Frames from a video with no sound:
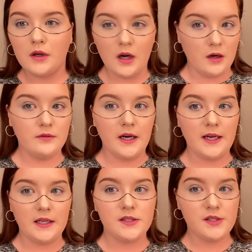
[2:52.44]

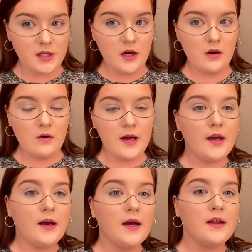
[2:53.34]
Alrighty, so
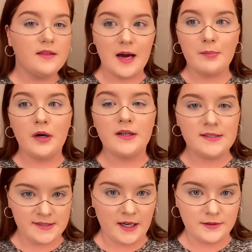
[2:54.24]
that part
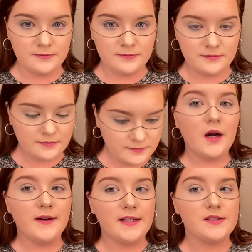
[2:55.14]
is done.
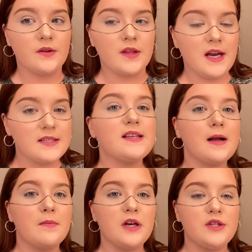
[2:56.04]
Alrighty, so the next thing
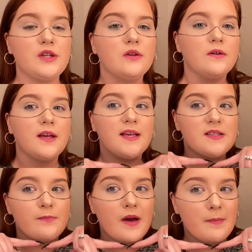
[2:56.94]
I'm gonna do
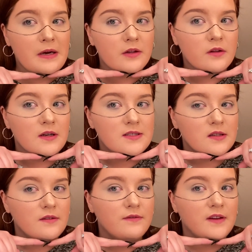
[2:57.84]
is map out the rest
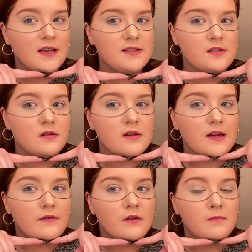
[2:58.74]
of the face. So
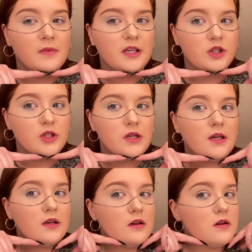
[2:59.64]
like from my
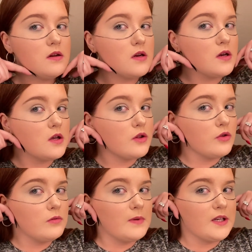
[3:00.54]
chin
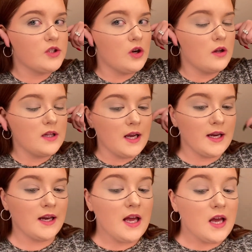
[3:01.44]
through my jawline.